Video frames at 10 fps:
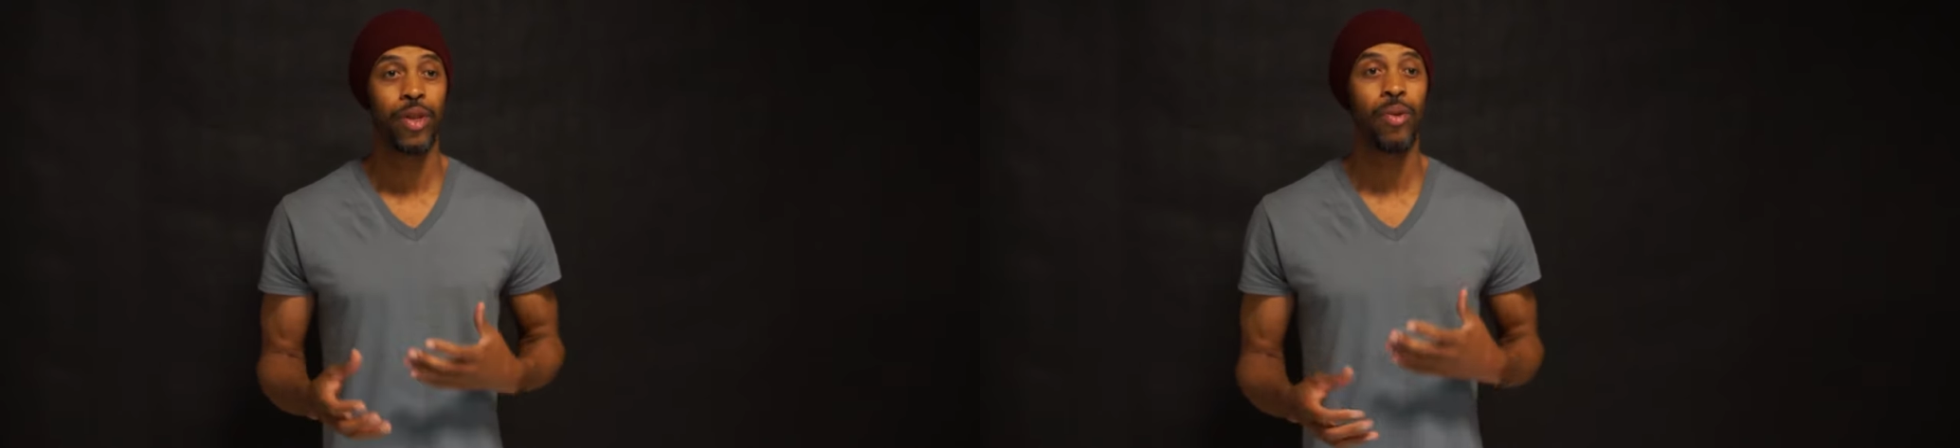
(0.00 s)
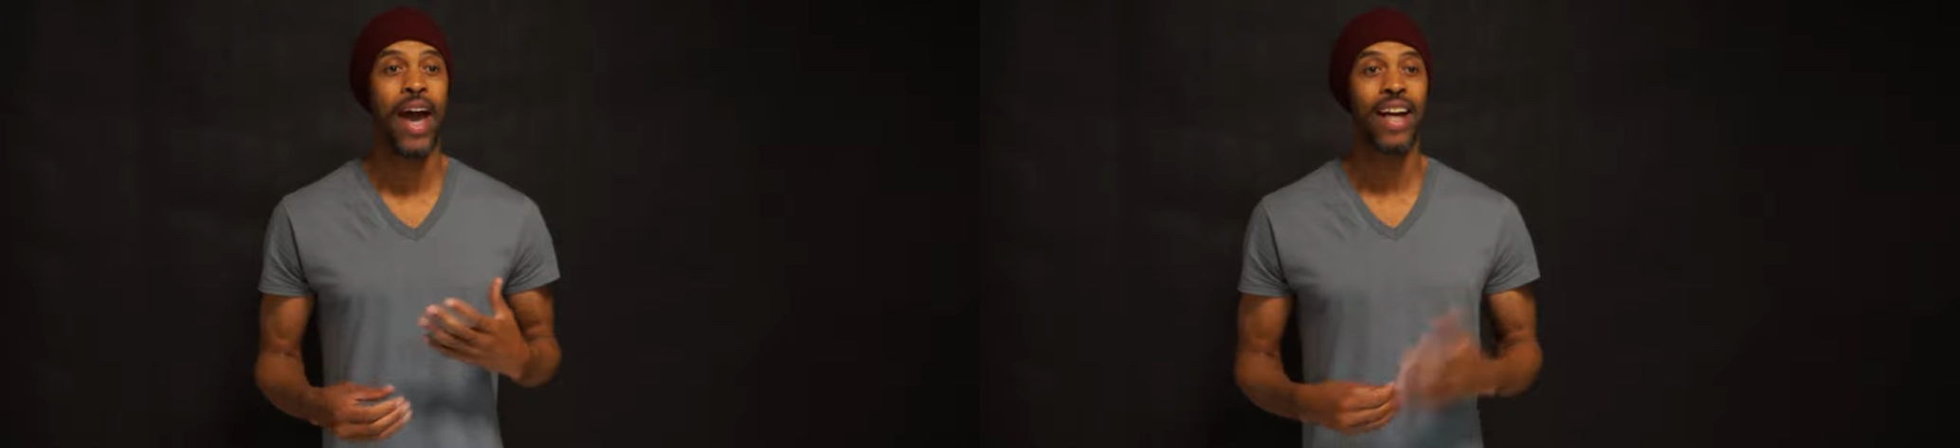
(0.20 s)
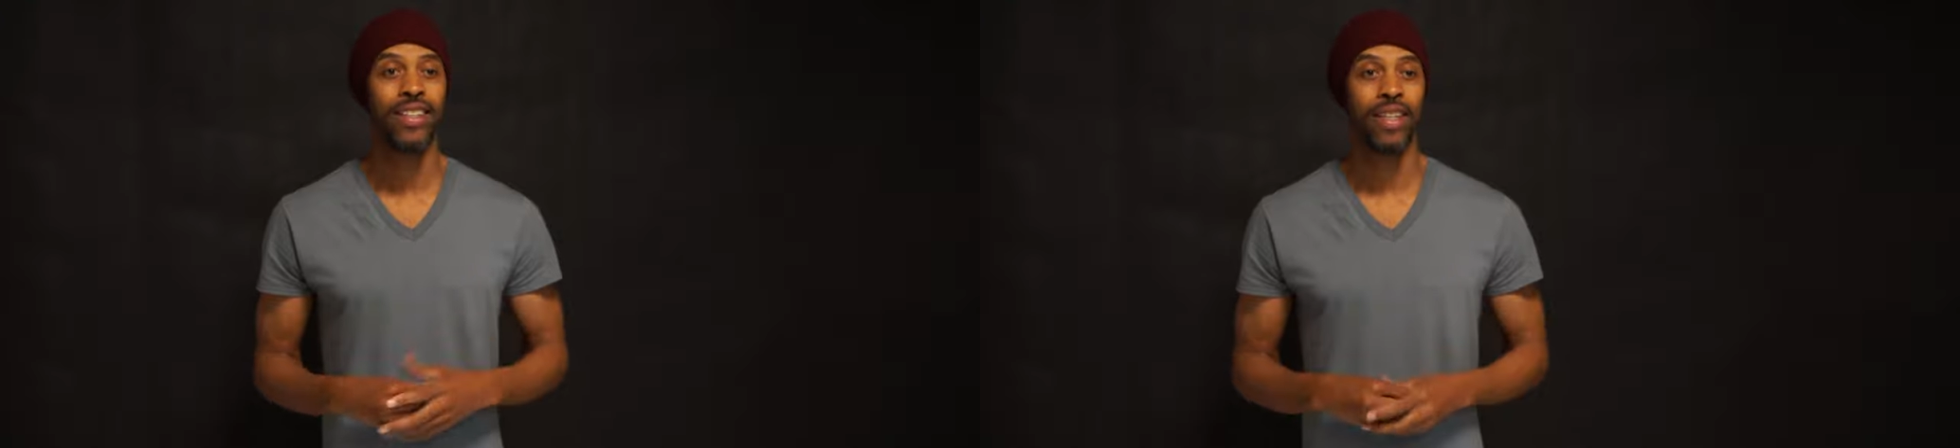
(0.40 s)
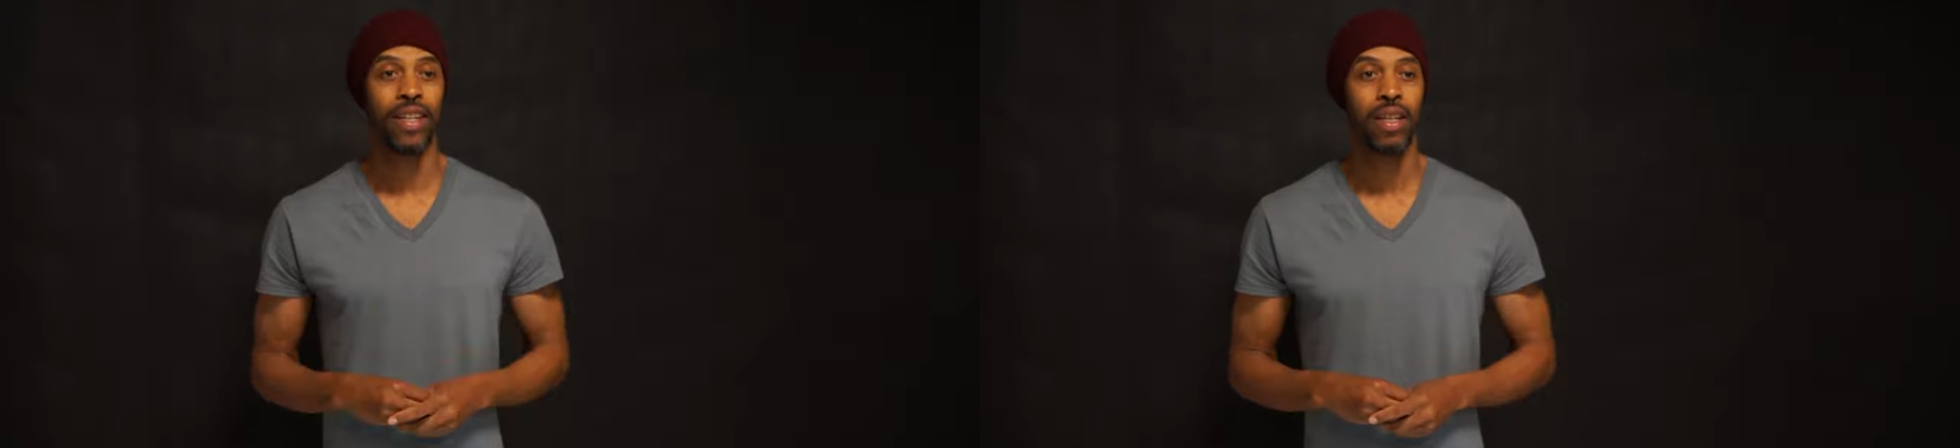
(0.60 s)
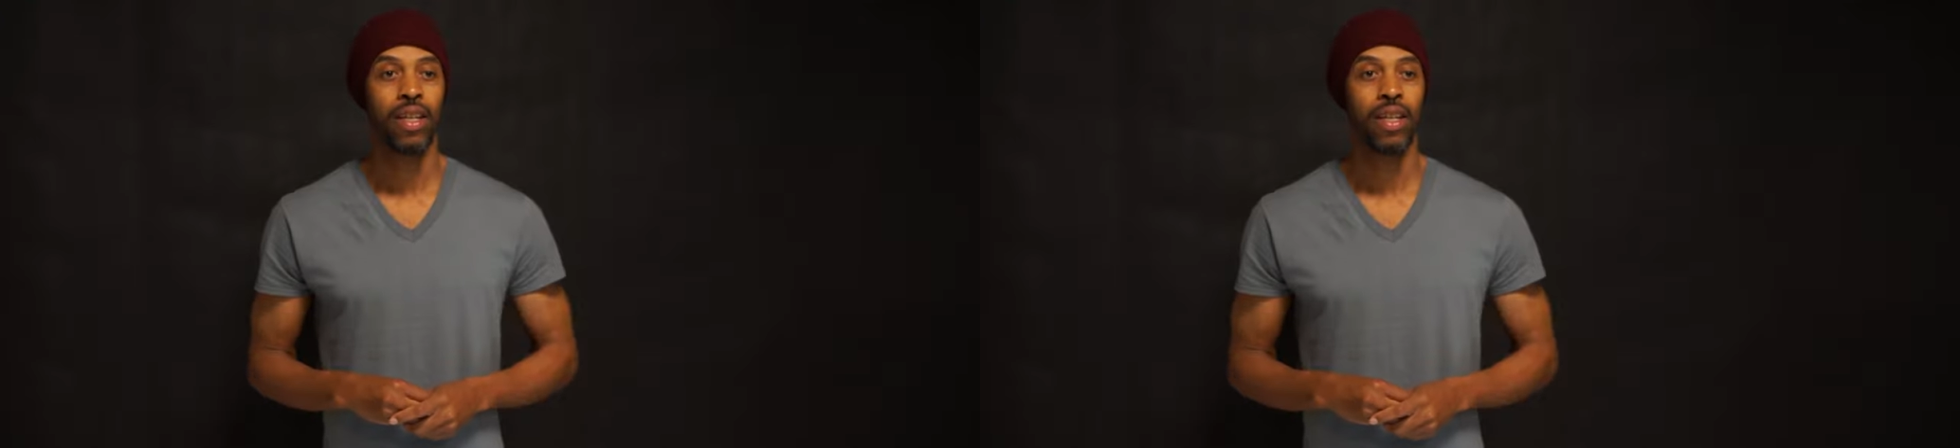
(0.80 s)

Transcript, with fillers: you acting.